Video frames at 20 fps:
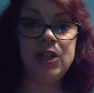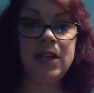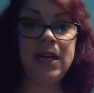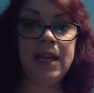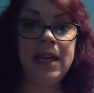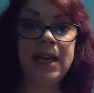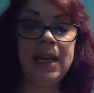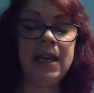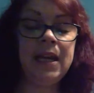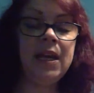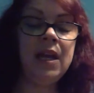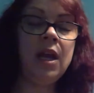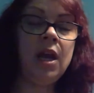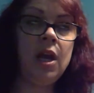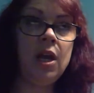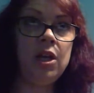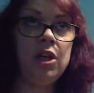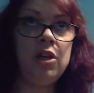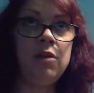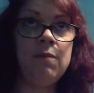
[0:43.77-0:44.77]
year.
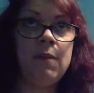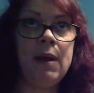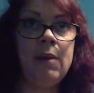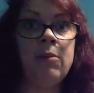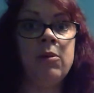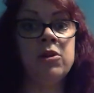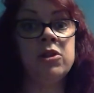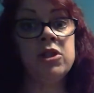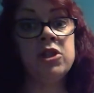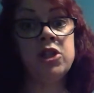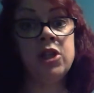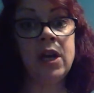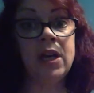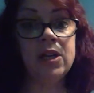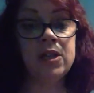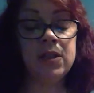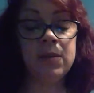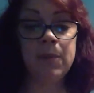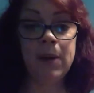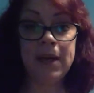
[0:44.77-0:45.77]
You may want to
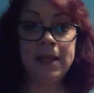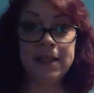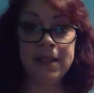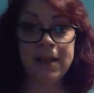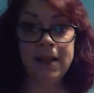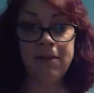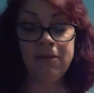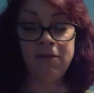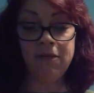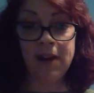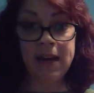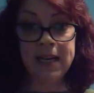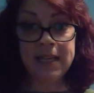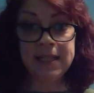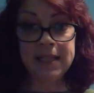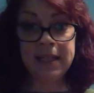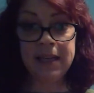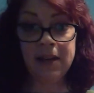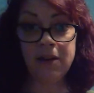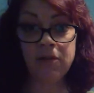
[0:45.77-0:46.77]
change the place that they're
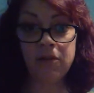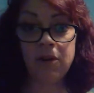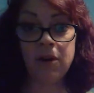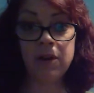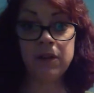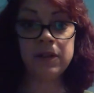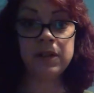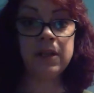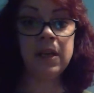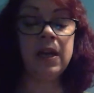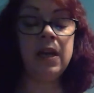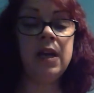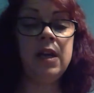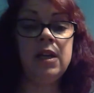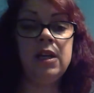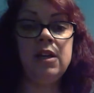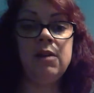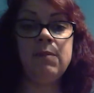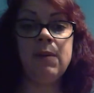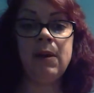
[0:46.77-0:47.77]
racing across.
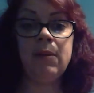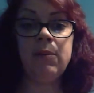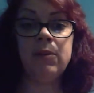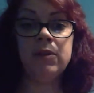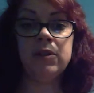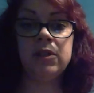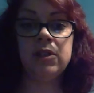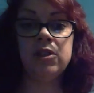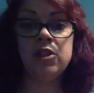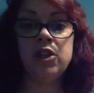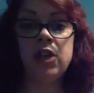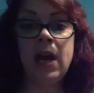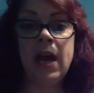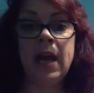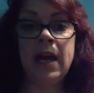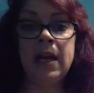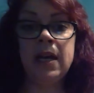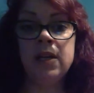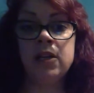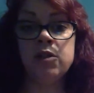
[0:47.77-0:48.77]
You may want to
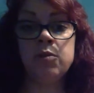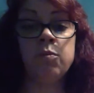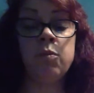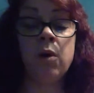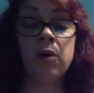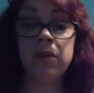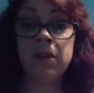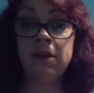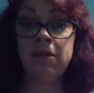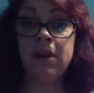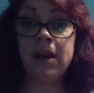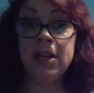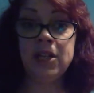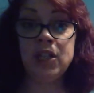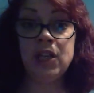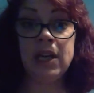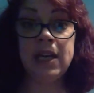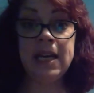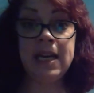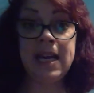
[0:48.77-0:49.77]
change what they're
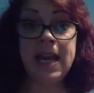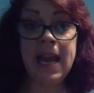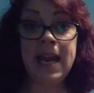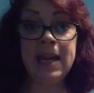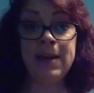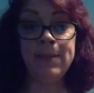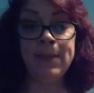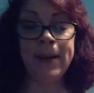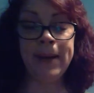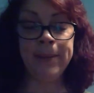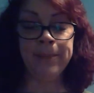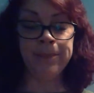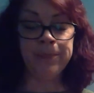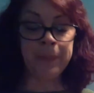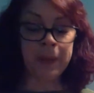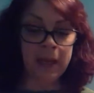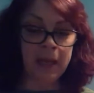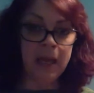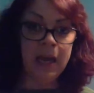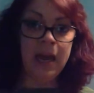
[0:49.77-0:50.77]
actually naming.
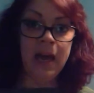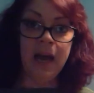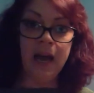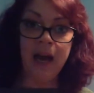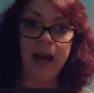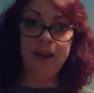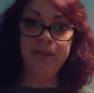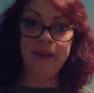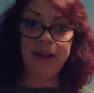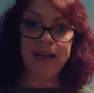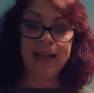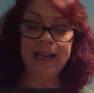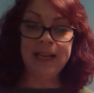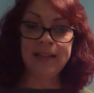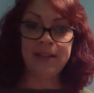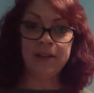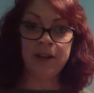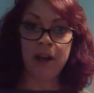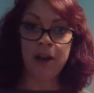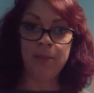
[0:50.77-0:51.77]
I've had a
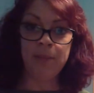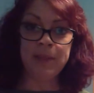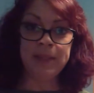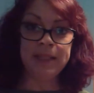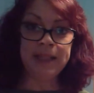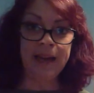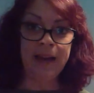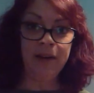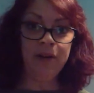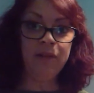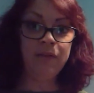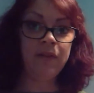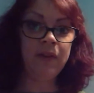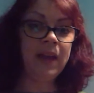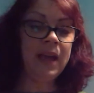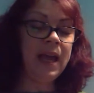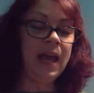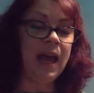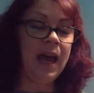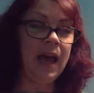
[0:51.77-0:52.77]
little go myself,
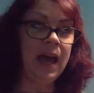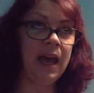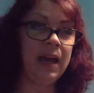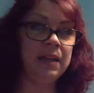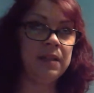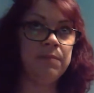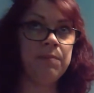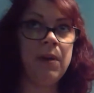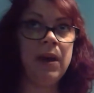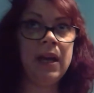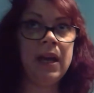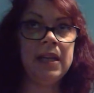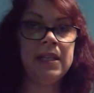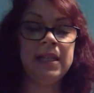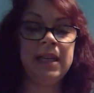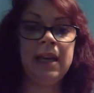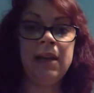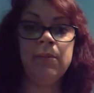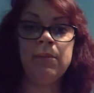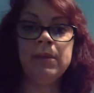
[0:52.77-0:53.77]
and my
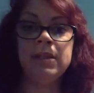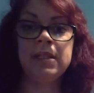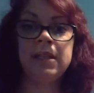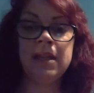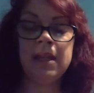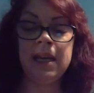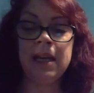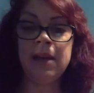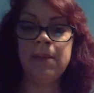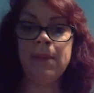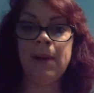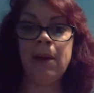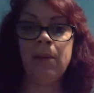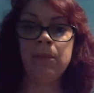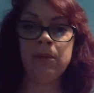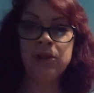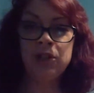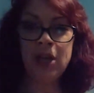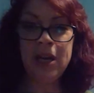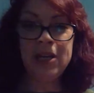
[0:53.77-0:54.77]
idea was to think about,
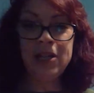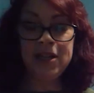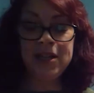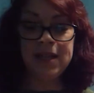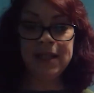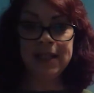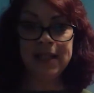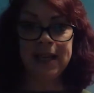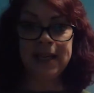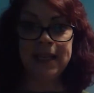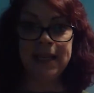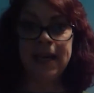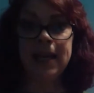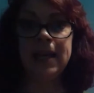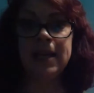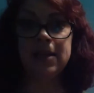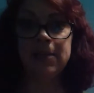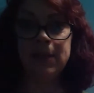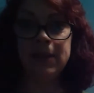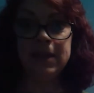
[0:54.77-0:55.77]
well, changing the setting a
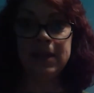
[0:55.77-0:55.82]
little bit